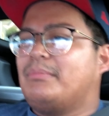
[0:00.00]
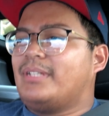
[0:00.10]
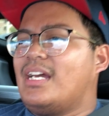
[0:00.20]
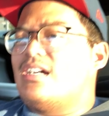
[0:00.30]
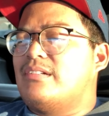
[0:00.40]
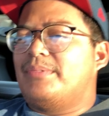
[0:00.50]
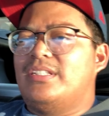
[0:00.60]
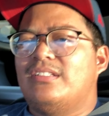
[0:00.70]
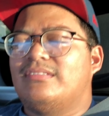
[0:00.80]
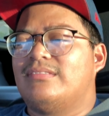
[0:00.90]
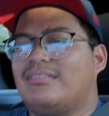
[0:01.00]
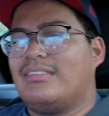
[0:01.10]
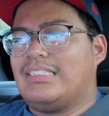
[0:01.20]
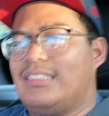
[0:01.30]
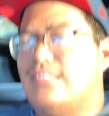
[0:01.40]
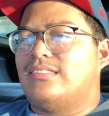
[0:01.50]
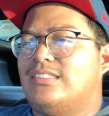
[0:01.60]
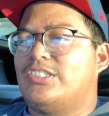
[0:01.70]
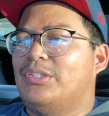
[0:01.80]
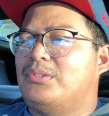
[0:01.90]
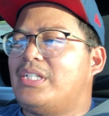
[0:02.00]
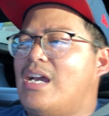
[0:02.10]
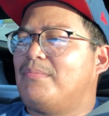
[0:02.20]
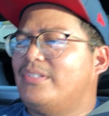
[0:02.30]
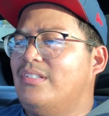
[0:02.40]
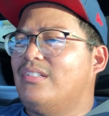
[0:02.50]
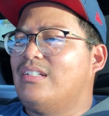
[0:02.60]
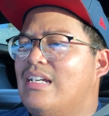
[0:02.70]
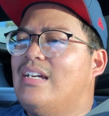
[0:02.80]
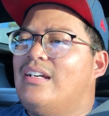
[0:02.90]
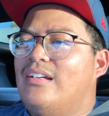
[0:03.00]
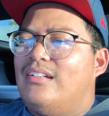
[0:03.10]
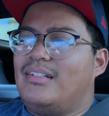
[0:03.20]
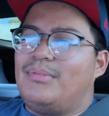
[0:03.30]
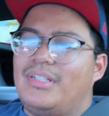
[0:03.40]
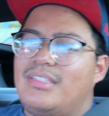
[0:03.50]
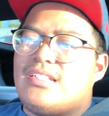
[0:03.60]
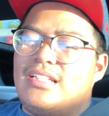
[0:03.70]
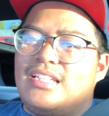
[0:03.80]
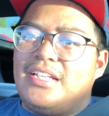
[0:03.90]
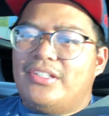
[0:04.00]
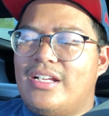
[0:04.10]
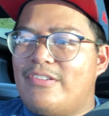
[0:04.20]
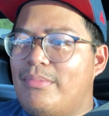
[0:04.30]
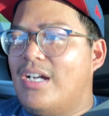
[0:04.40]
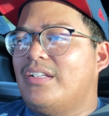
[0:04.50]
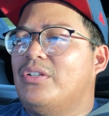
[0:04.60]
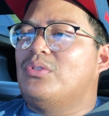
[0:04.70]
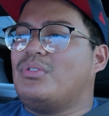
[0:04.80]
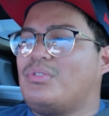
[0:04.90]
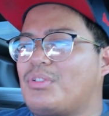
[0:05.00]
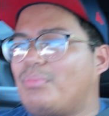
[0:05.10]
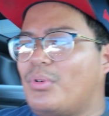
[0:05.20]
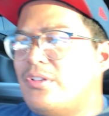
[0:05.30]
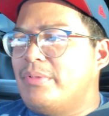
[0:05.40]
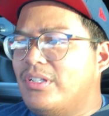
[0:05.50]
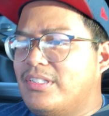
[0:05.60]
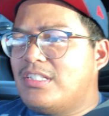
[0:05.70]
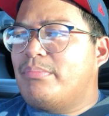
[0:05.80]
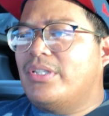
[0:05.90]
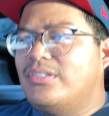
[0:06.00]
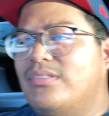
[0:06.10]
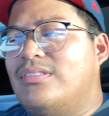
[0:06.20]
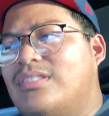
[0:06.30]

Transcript: but yeah, I mean, it's a new chapter. I want to say thank you to everybody who supported me on this build.